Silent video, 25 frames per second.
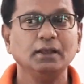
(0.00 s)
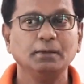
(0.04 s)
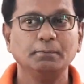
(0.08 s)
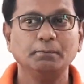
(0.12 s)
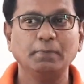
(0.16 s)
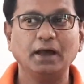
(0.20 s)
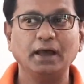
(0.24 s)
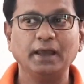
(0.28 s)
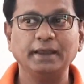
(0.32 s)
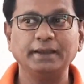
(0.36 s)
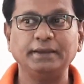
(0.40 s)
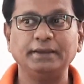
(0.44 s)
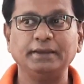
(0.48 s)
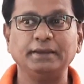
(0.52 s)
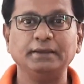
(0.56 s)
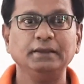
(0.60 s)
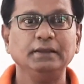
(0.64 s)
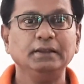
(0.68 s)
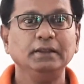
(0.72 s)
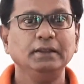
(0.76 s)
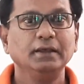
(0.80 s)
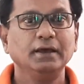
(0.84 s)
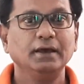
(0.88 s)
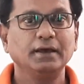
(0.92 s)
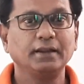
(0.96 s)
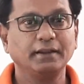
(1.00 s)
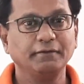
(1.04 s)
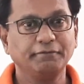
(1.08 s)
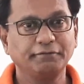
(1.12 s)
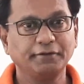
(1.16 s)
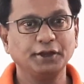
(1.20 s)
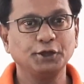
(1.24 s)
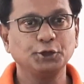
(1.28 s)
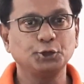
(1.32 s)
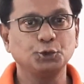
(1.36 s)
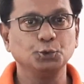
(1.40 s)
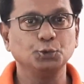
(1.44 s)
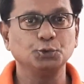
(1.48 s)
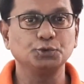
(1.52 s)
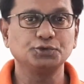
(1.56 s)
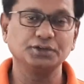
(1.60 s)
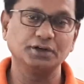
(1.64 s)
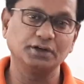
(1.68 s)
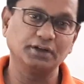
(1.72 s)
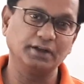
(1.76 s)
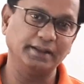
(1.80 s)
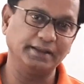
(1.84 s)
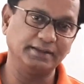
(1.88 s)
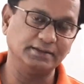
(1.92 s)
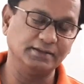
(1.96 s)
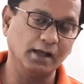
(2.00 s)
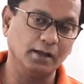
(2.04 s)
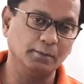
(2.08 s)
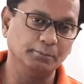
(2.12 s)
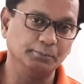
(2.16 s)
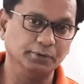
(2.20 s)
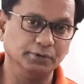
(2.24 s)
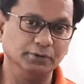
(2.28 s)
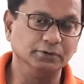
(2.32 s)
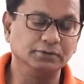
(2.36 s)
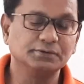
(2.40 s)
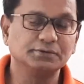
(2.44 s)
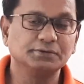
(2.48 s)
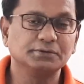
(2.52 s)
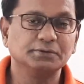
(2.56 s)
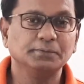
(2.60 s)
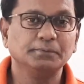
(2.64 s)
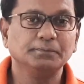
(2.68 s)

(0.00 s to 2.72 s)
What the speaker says: by referring to certain examples.